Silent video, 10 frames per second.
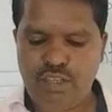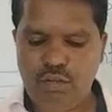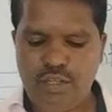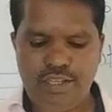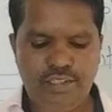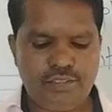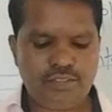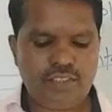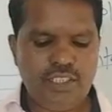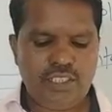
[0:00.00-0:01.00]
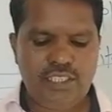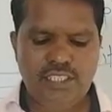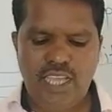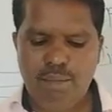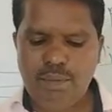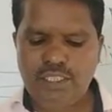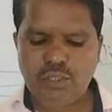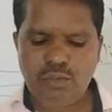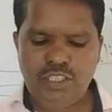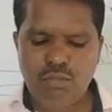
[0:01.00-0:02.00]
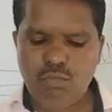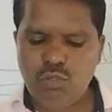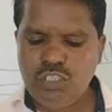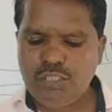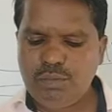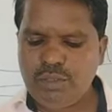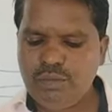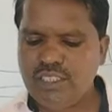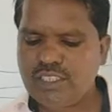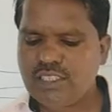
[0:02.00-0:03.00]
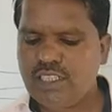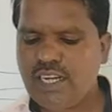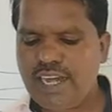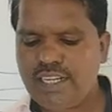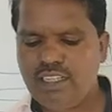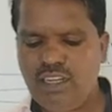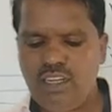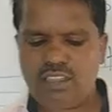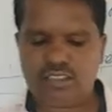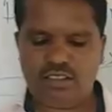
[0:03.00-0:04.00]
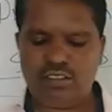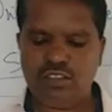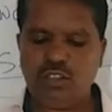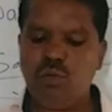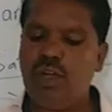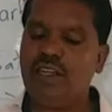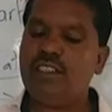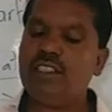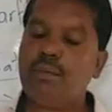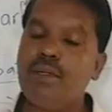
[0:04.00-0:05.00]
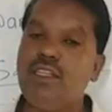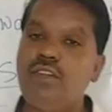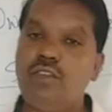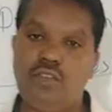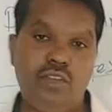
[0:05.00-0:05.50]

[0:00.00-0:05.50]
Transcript: okay, this happens when the moon is between the sun and the earth. So why this happens?